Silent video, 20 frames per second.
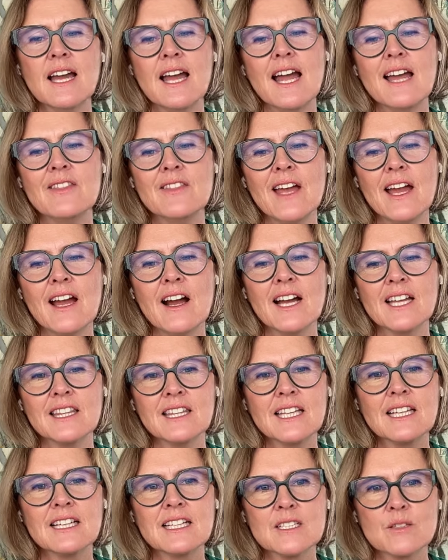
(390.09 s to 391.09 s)
And that, I
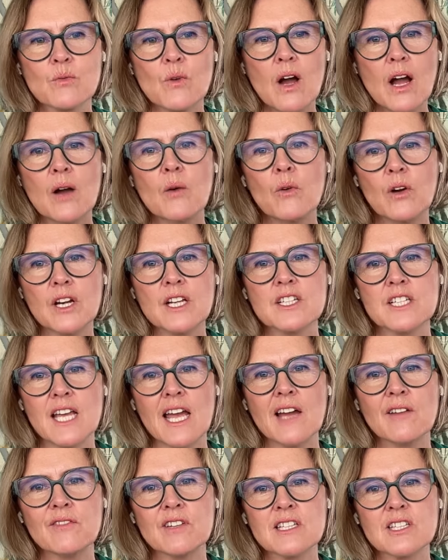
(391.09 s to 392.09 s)
think, is why I wanted to
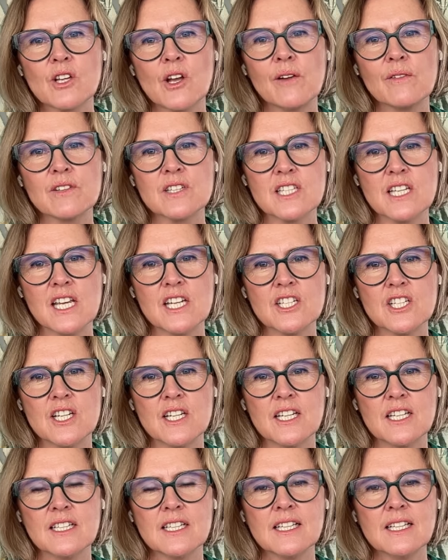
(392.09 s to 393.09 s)
have this
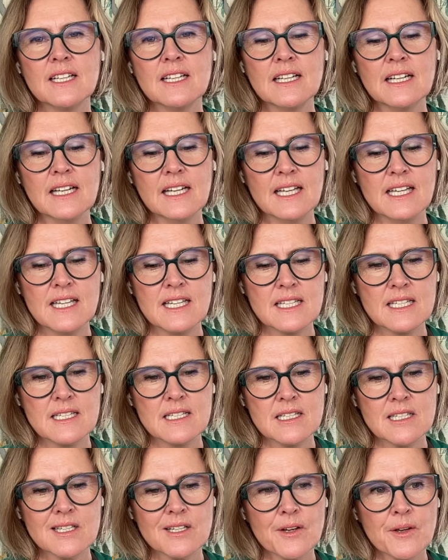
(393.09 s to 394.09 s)
conversation,
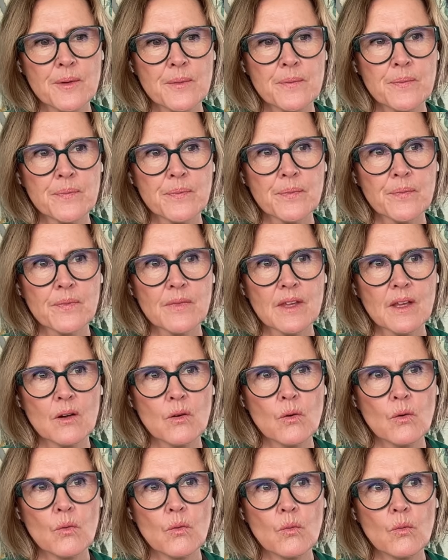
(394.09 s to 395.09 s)
is
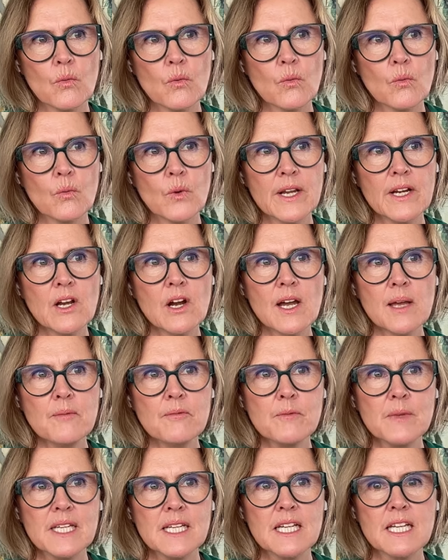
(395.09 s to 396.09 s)
when
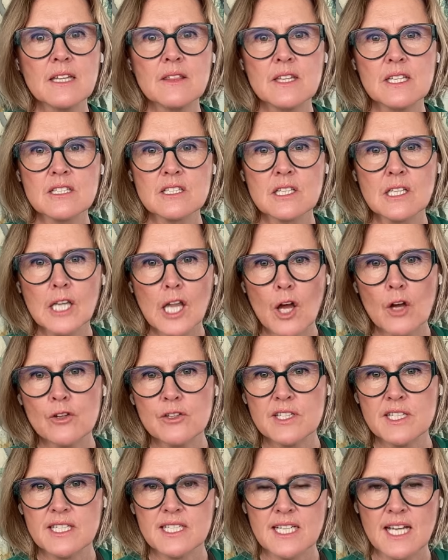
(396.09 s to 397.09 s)
I've been in this low
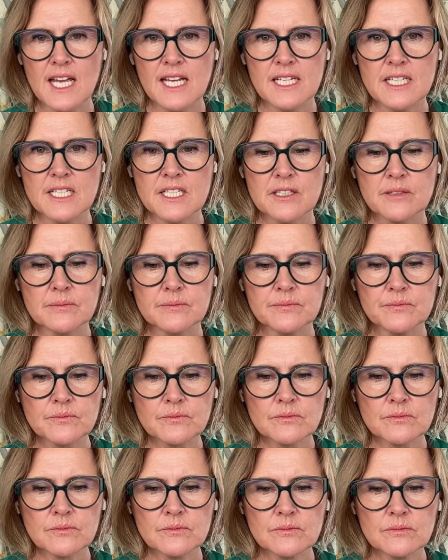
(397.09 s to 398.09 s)
state,
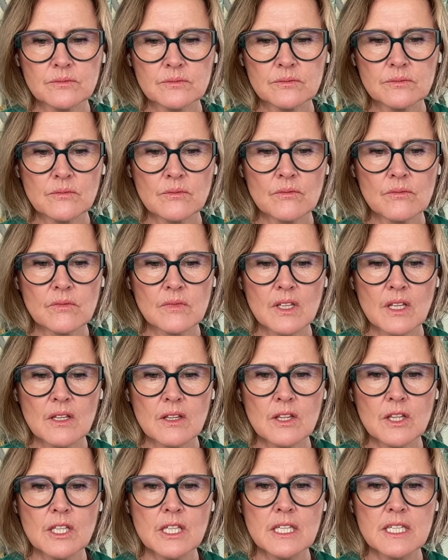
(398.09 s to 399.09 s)

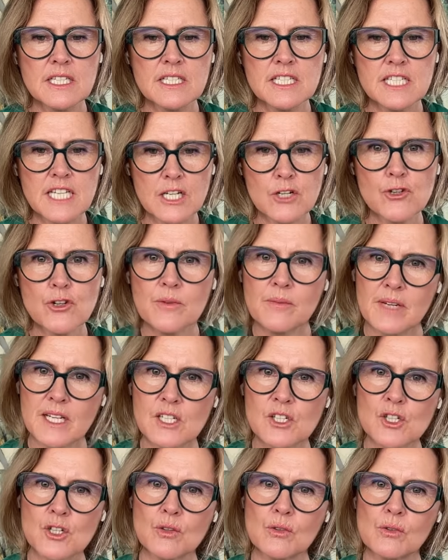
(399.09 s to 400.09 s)
the
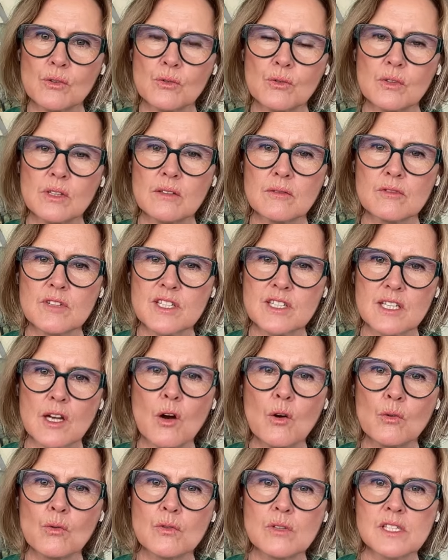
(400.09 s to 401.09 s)
detrimental
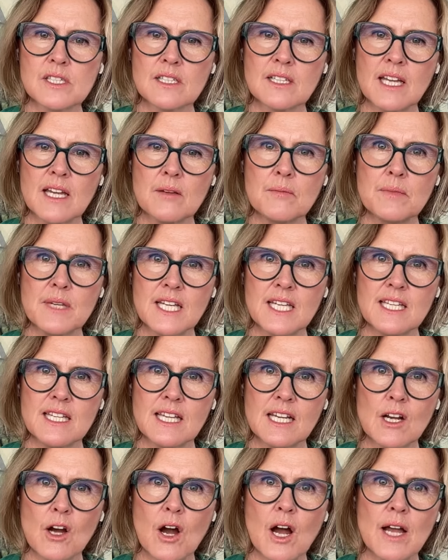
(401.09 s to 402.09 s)
result can be
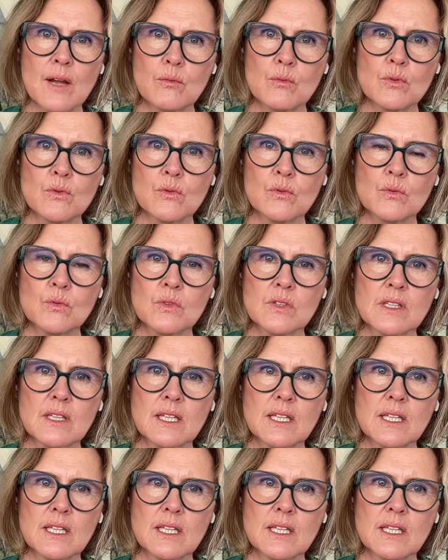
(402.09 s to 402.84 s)
that I will